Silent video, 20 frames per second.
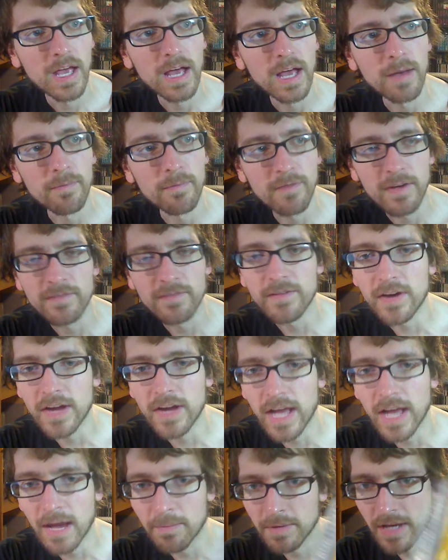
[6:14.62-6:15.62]
I'm very
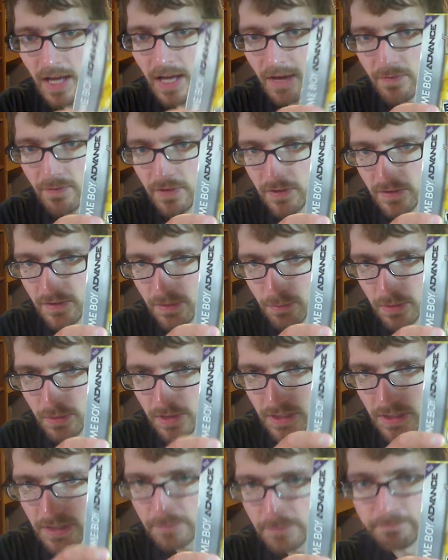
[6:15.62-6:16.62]
happy to have this
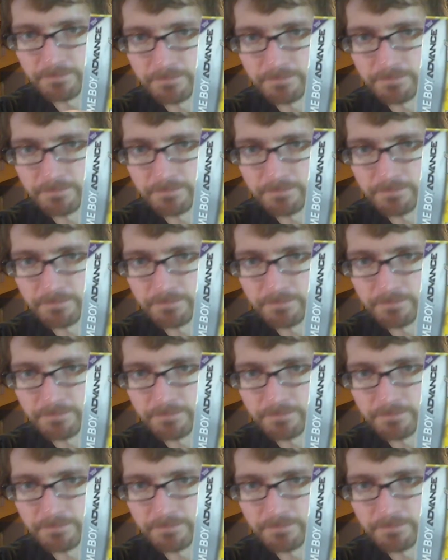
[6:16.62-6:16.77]
complete.